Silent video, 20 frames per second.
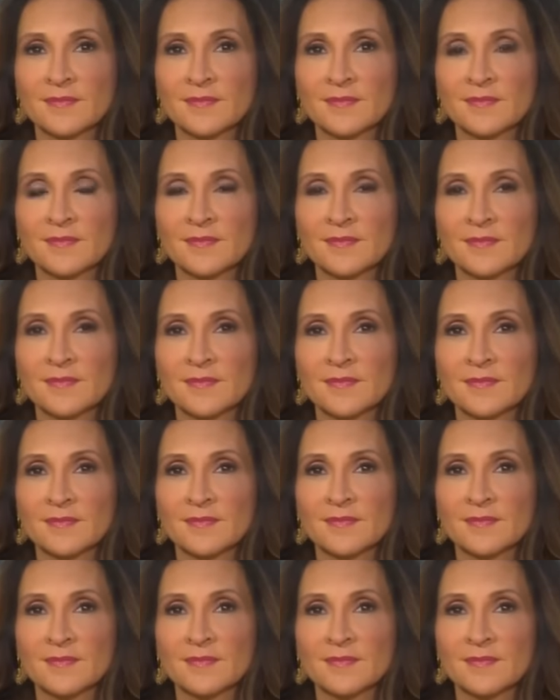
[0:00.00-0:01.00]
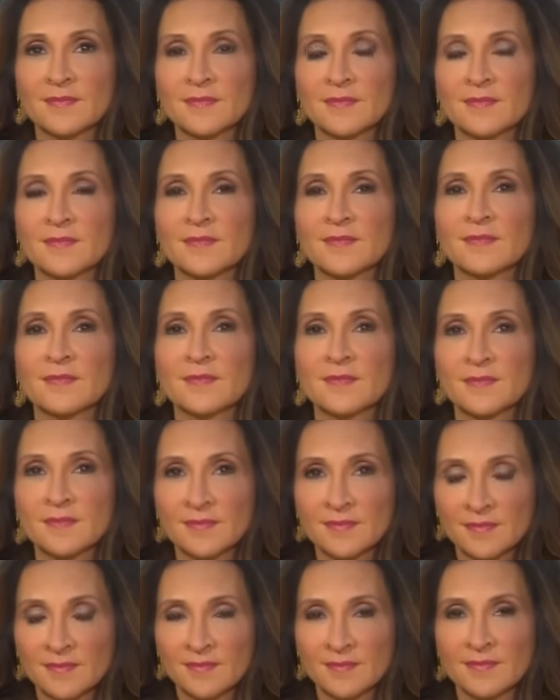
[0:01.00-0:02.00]

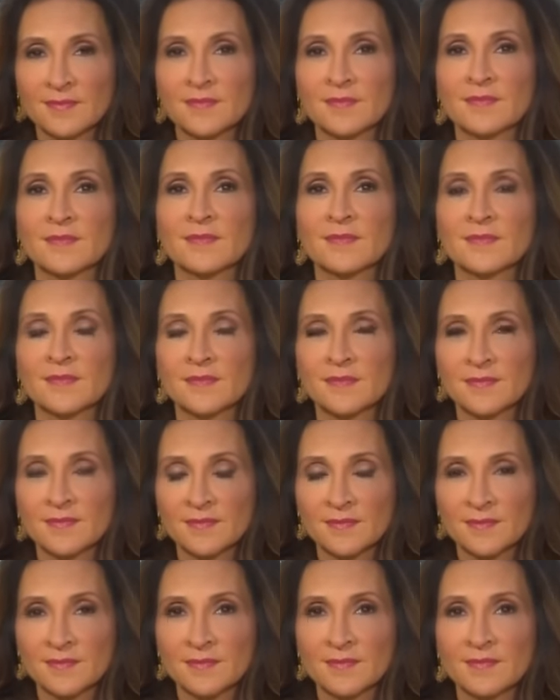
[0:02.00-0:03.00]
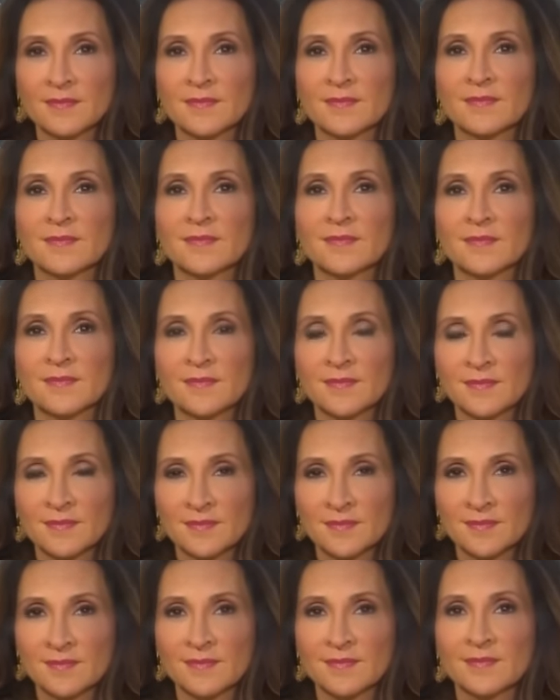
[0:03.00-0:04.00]

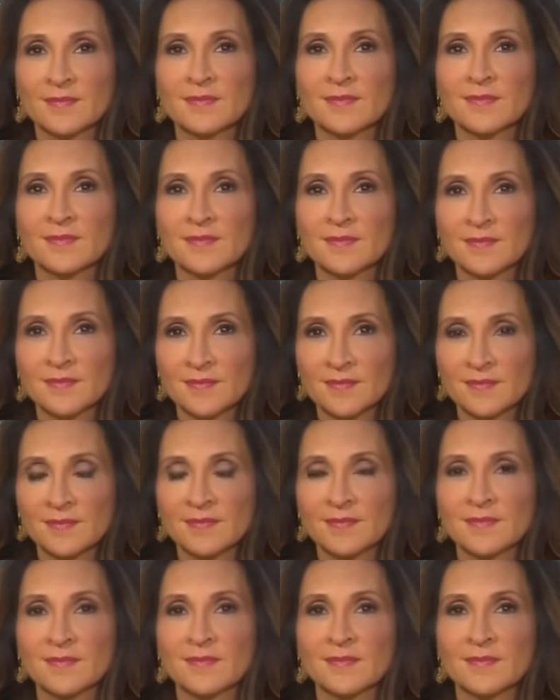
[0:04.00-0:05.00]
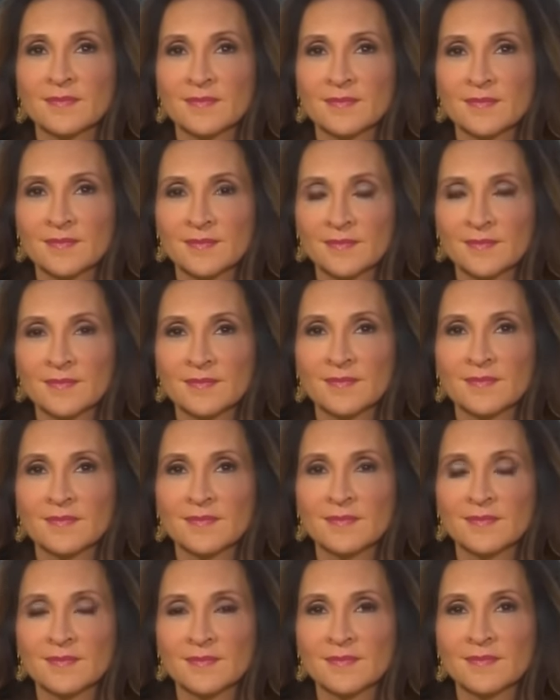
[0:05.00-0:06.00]

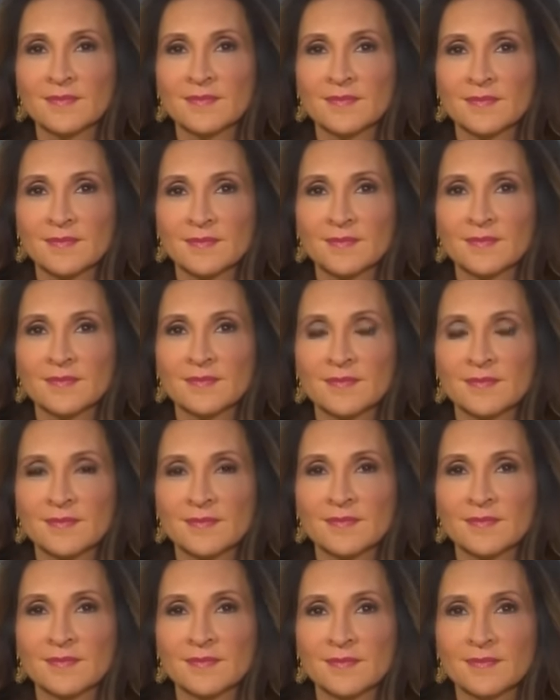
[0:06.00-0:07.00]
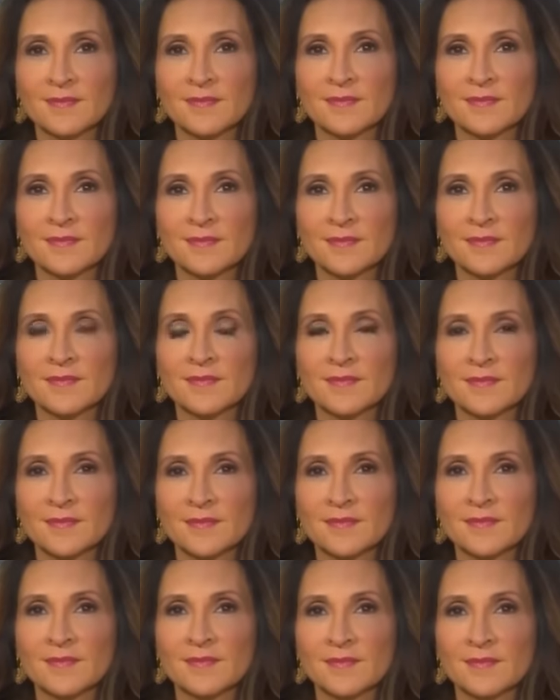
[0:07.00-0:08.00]
(not speaking)